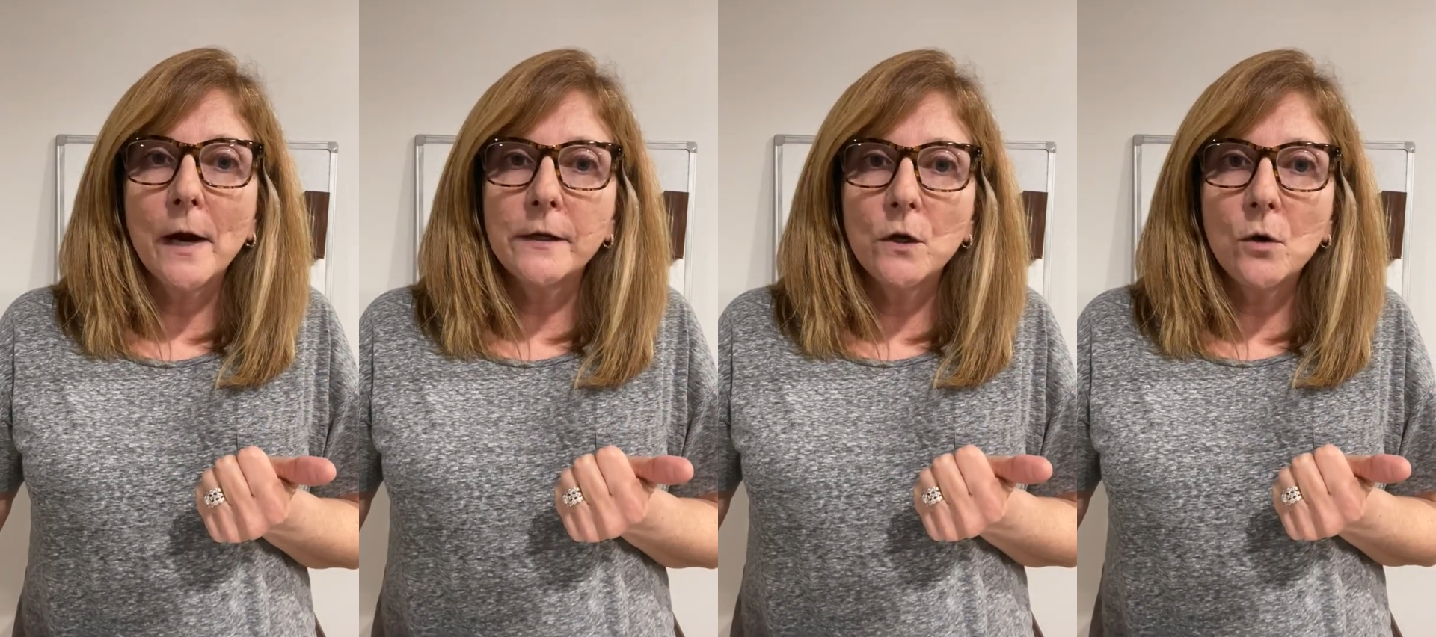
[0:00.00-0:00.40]

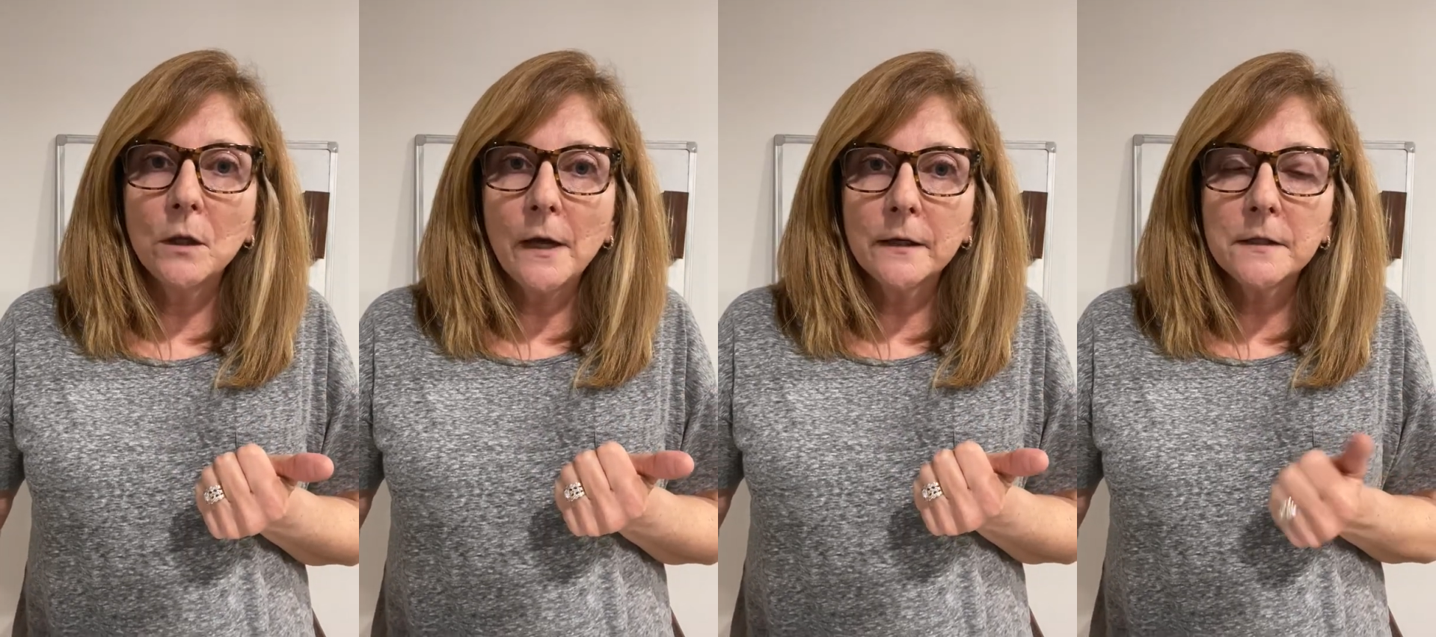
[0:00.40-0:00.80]
I know a
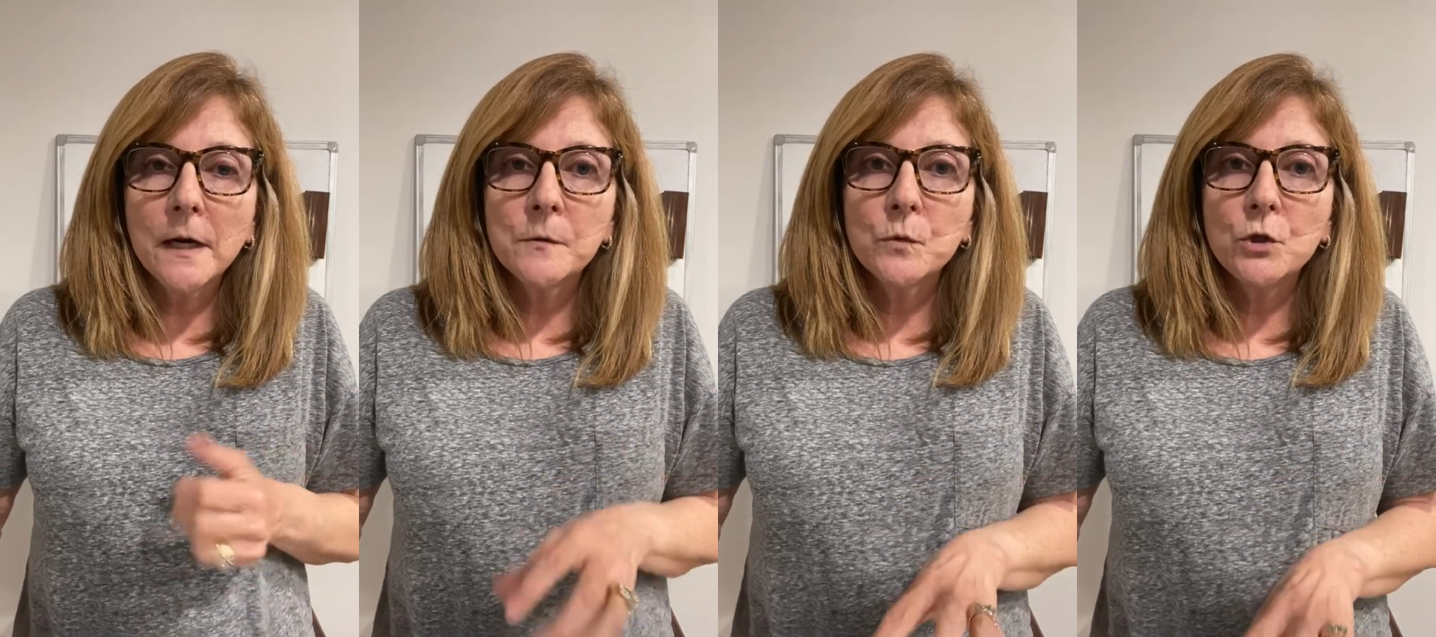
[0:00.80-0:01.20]
lot of
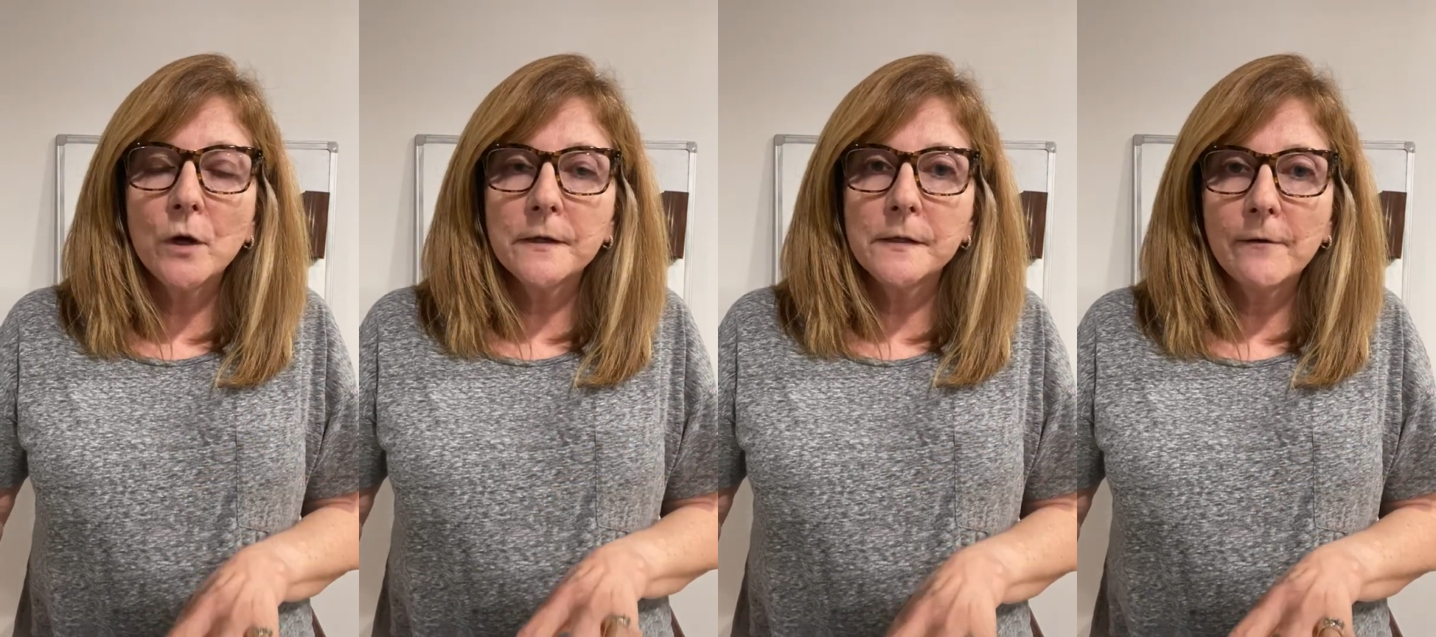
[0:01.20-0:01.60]
times when you
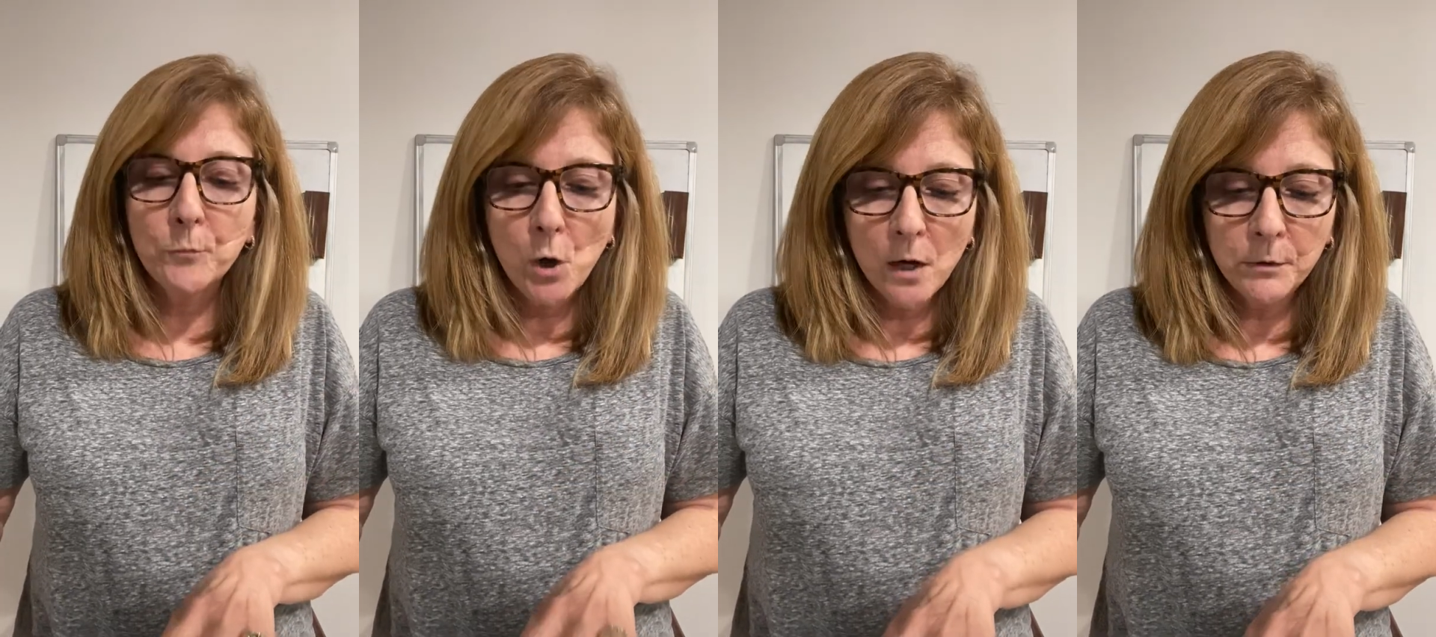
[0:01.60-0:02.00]
guys have
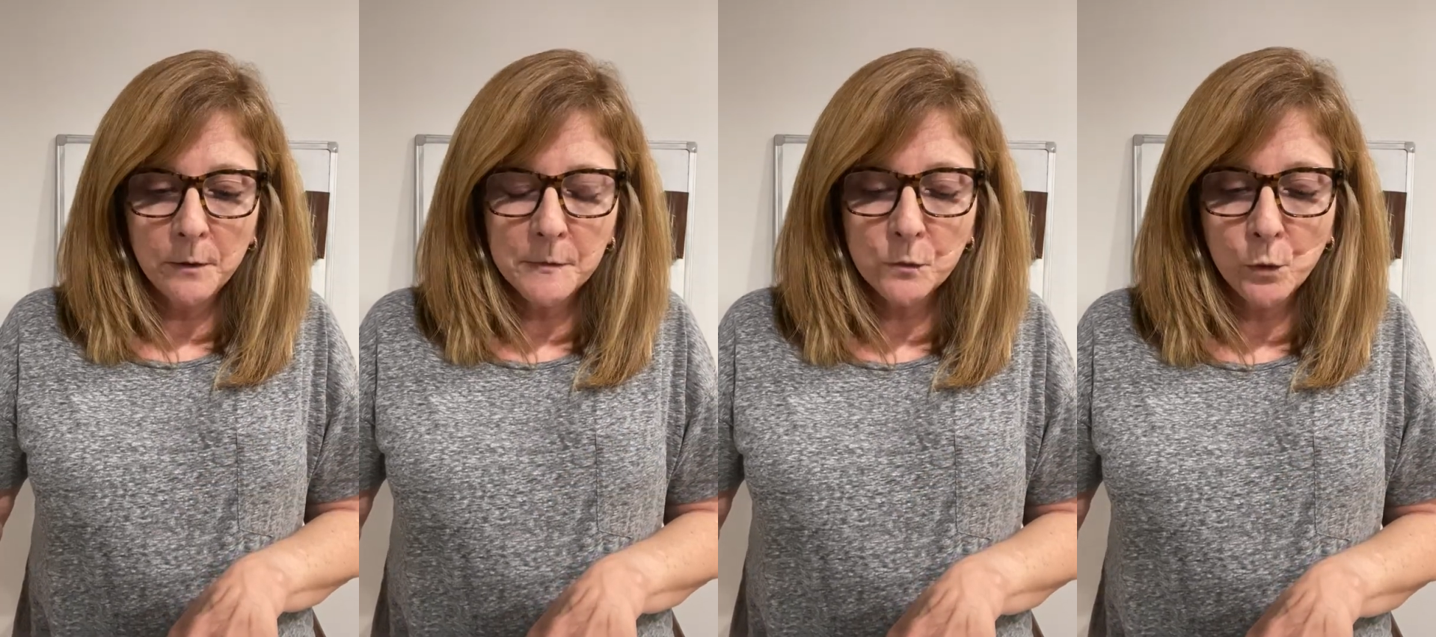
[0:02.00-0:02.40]
problems,